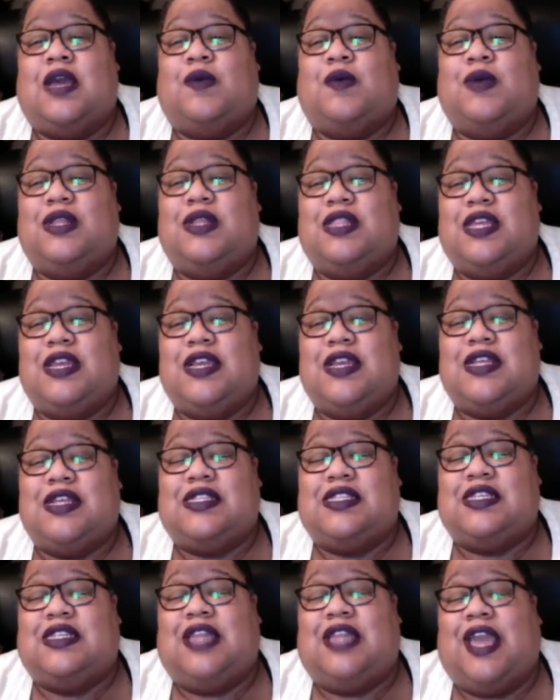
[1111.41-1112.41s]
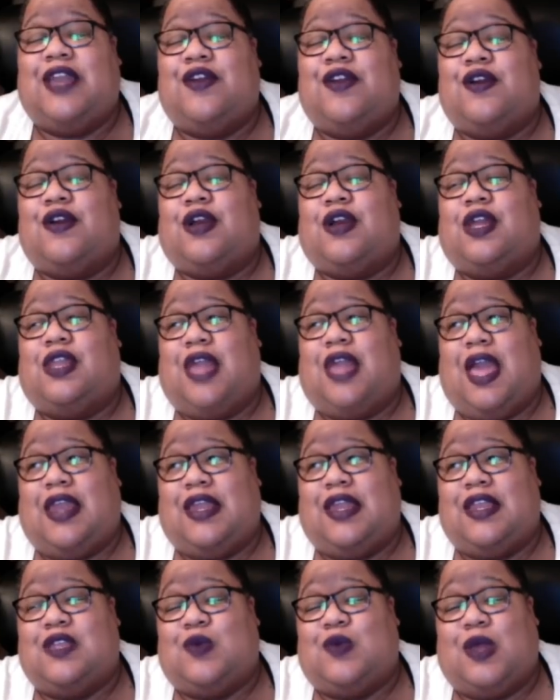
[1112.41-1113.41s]
We then see later
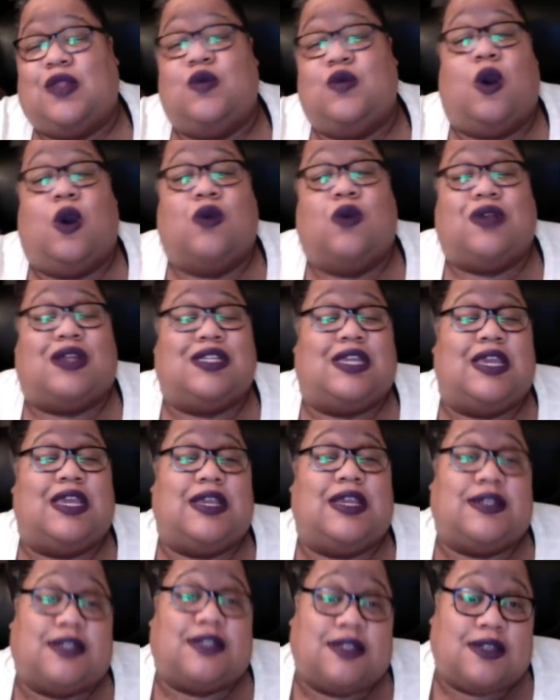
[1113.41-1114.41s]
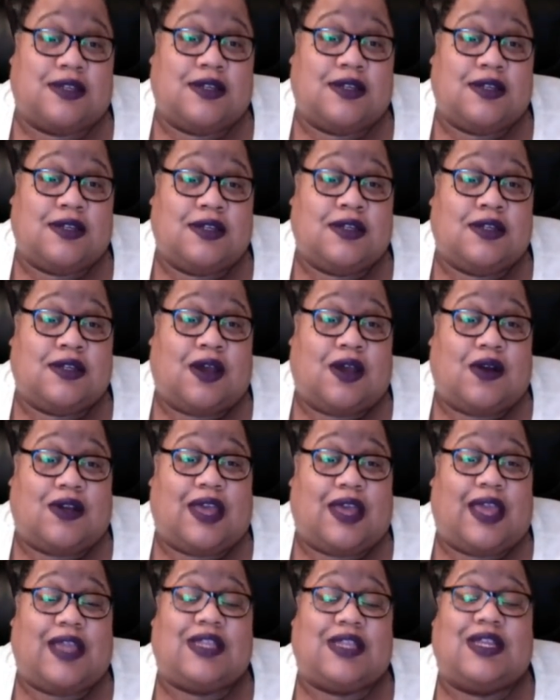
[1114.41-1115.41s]
Kalani and his goes out to eat
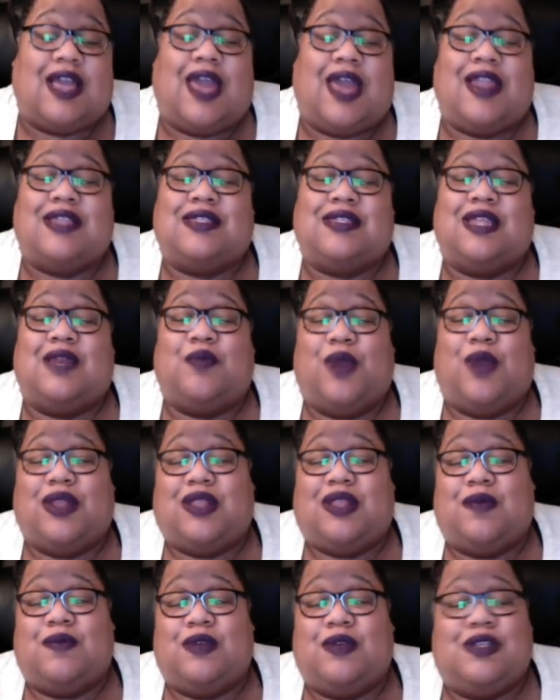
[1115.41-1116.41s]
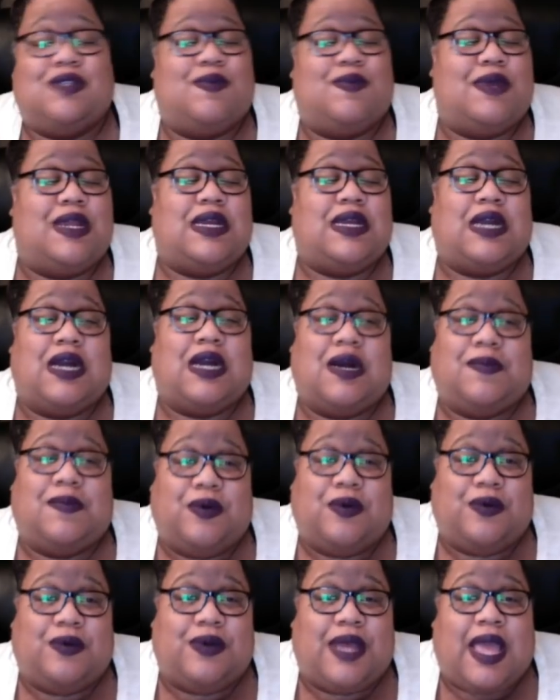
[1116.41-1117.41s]
okay, to kind of celebrate them. You just being a
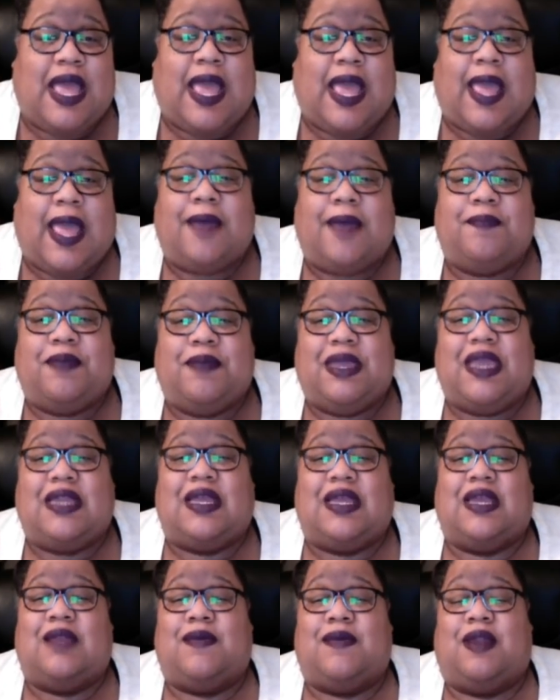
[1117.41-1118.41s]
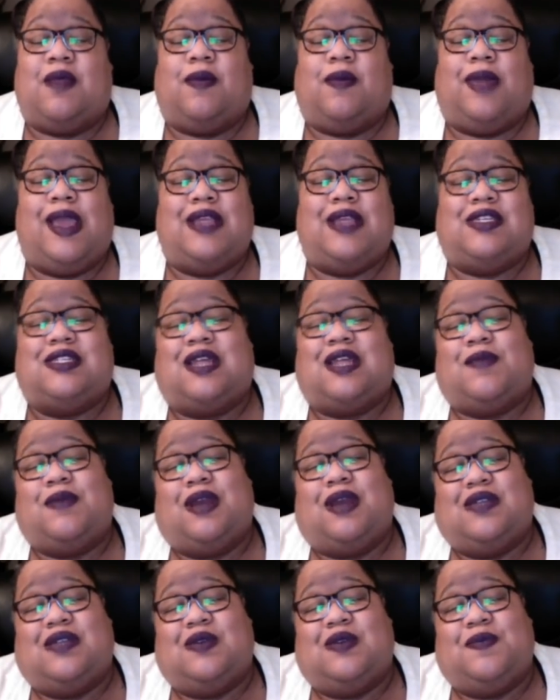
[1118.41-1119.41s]
couple and being in a better place, like
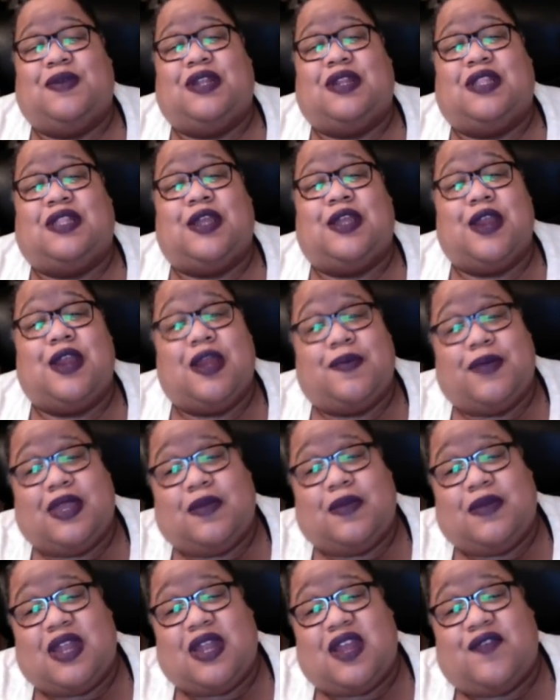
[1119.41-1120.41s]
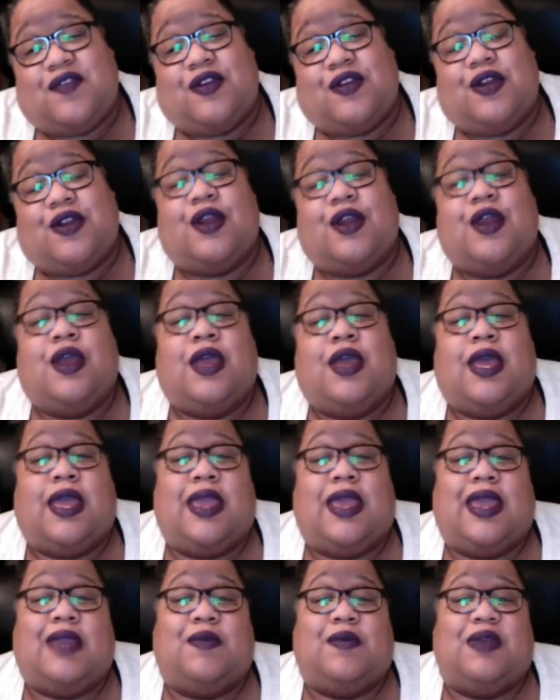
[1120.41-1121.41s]
because we've been to therapy, whatever,
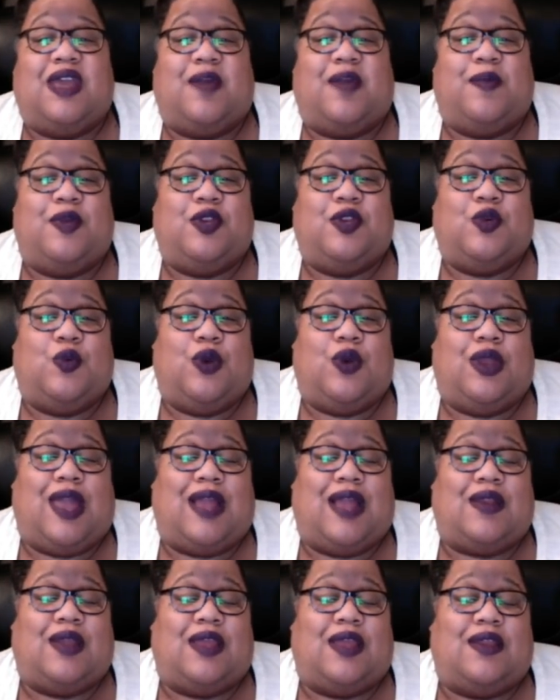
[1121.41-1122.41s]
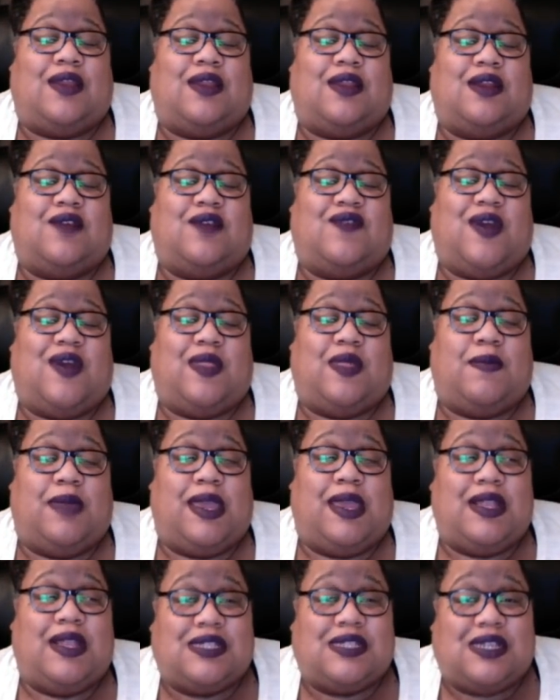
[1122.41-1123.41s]
and we have been doing like the little family
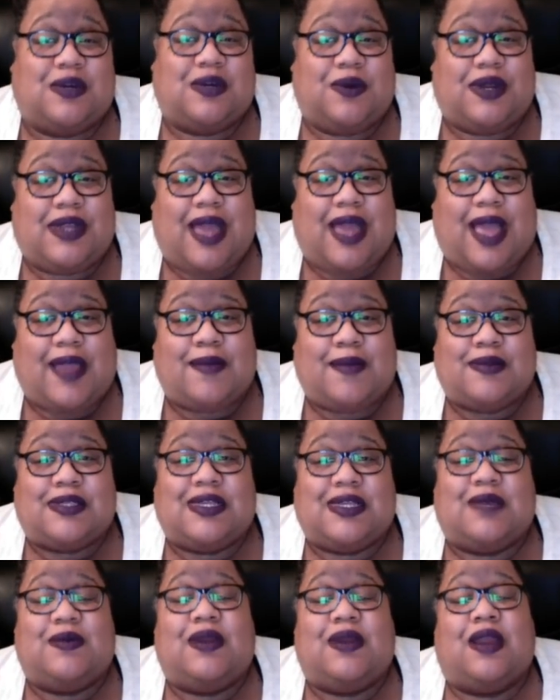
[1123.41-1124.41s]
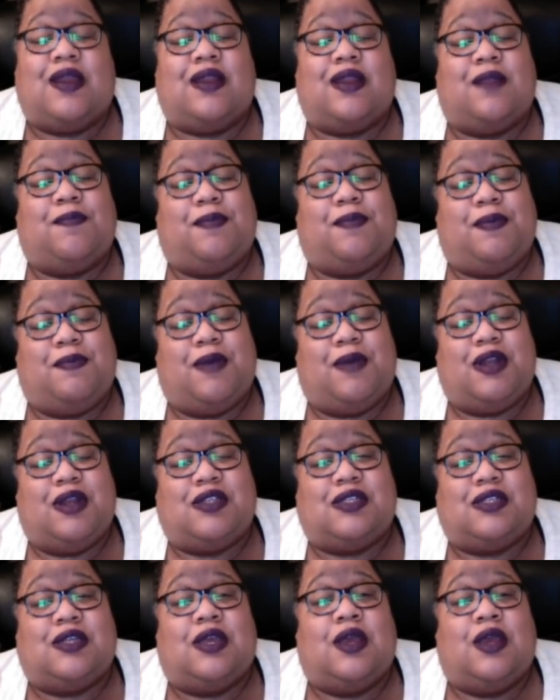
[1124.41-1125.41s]
meetings and whatnot. You know I'm saying we are in a
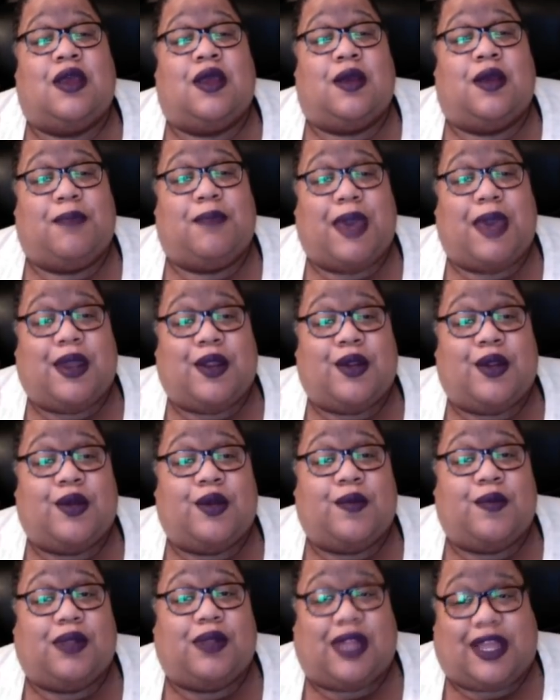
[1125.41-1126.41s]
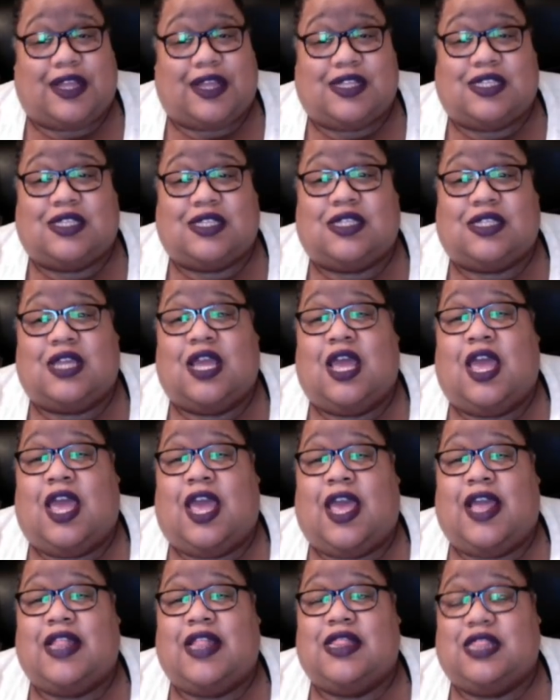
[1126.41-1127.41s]
much better place.
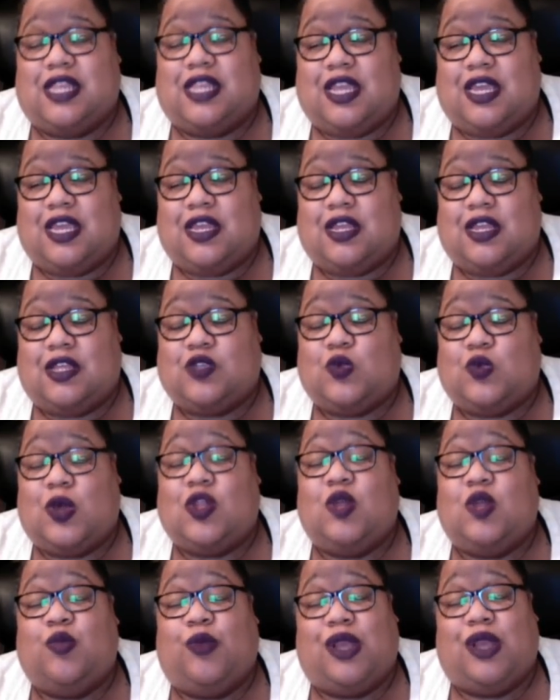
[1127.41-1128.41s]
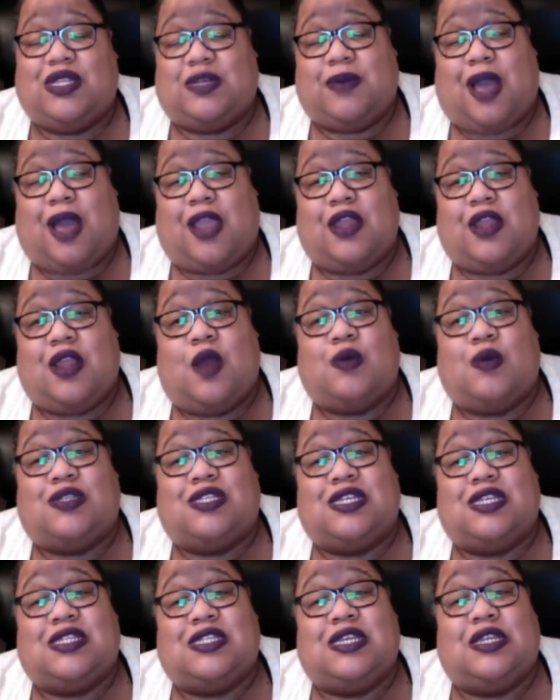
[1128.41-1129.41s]
And then Asuelu brings up how you know
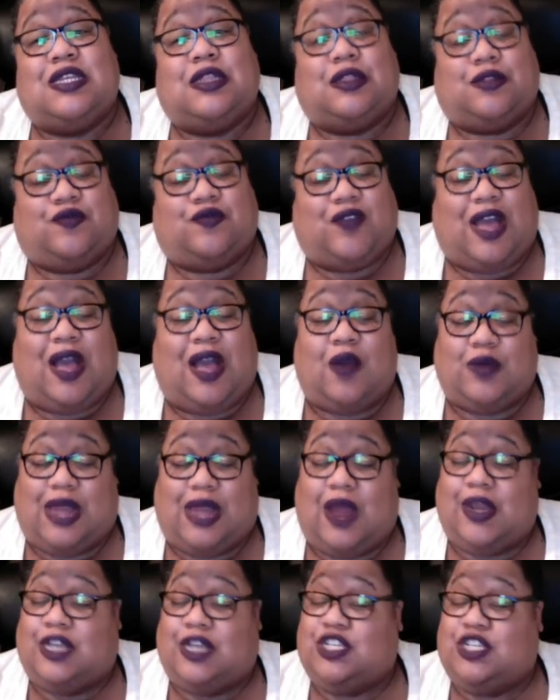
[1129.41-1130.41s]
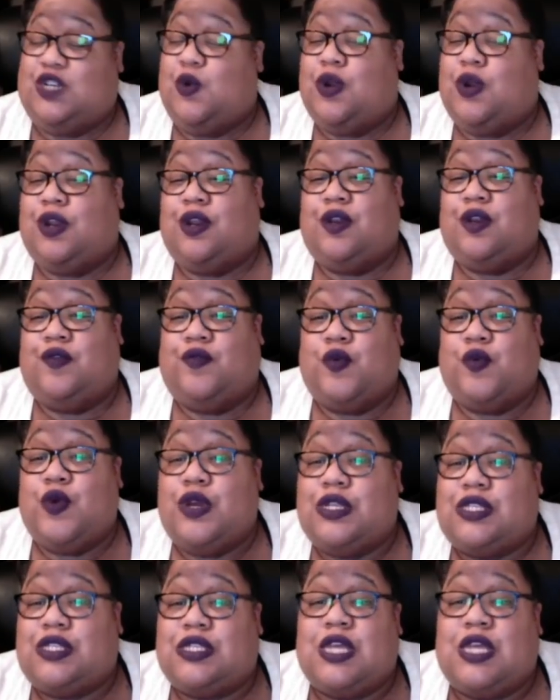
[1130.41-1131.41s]
since he found out that she wanted a
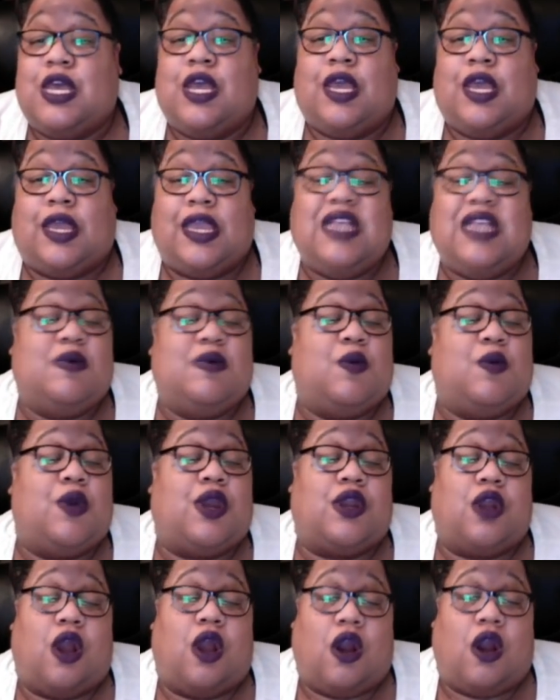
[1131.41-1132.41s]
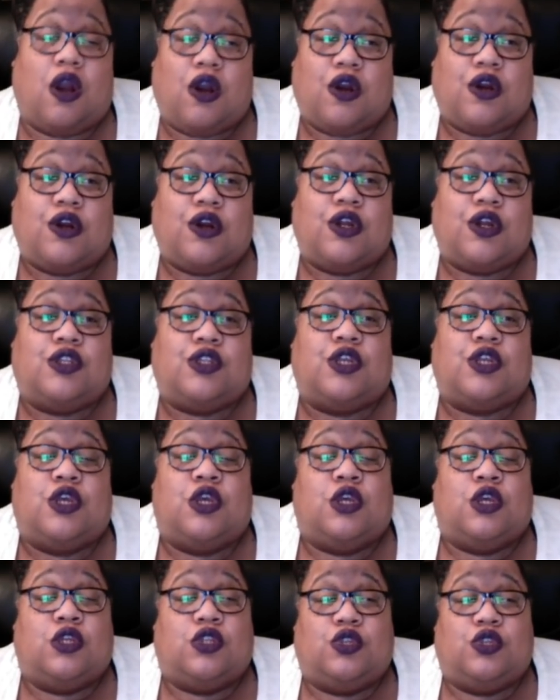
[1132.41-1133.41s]
divorce, he's been working hard
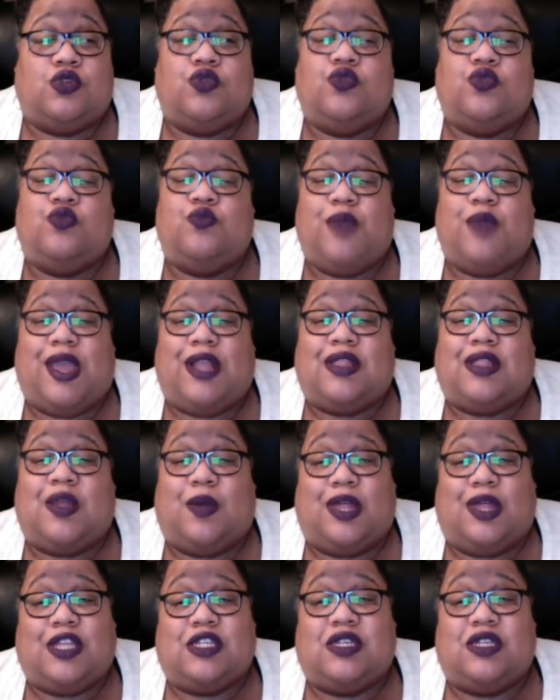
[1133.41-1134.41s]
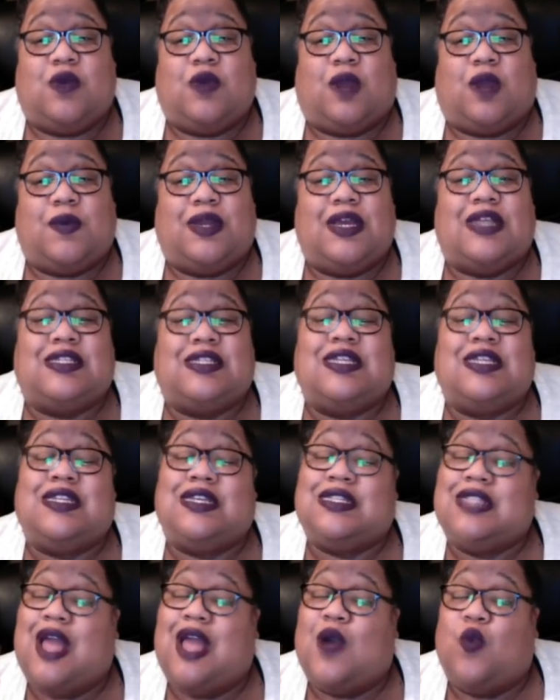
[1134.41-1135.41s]
to make their relationship work because he
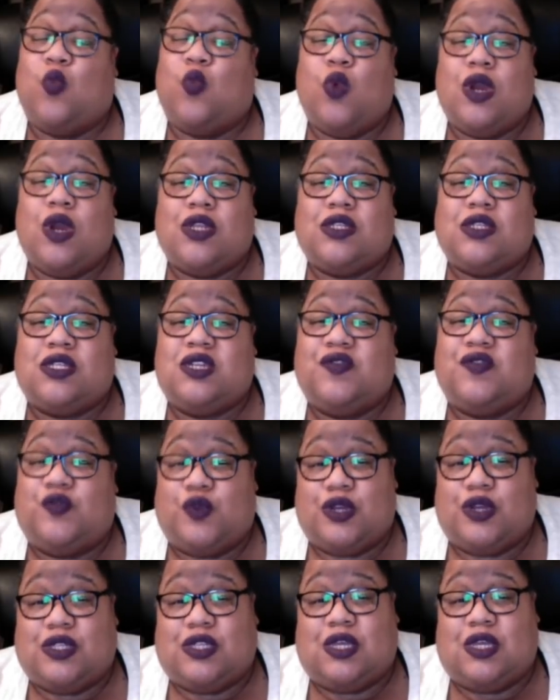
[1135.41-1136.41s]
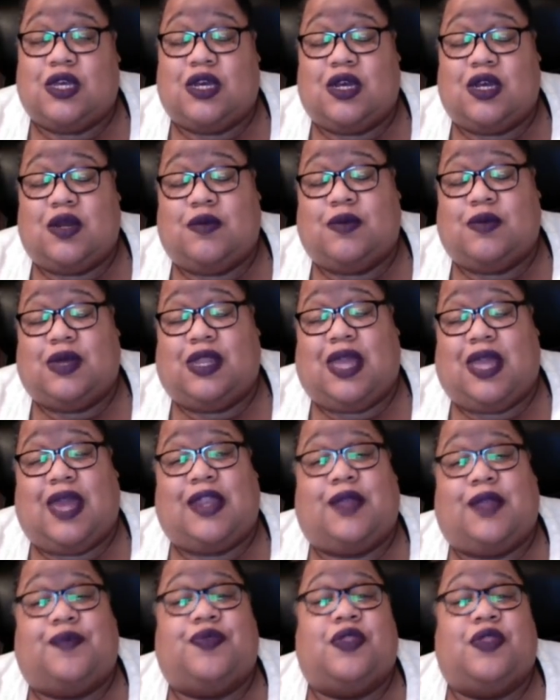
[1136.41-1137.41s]
does not want to divorce um,
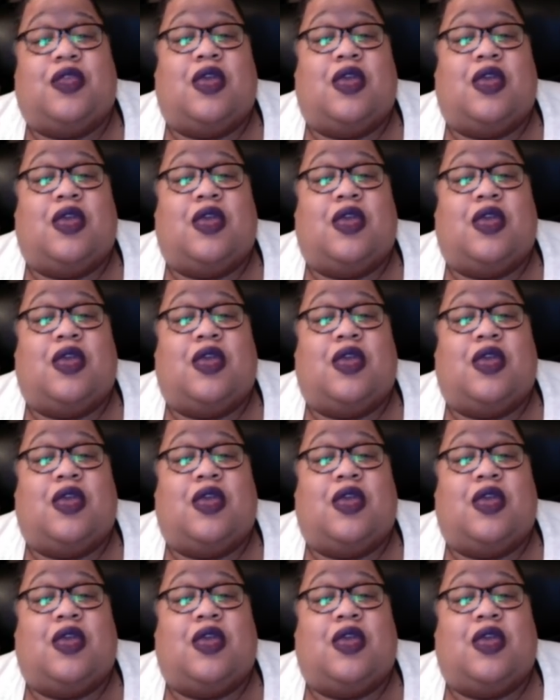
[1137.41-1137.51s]
Kalani.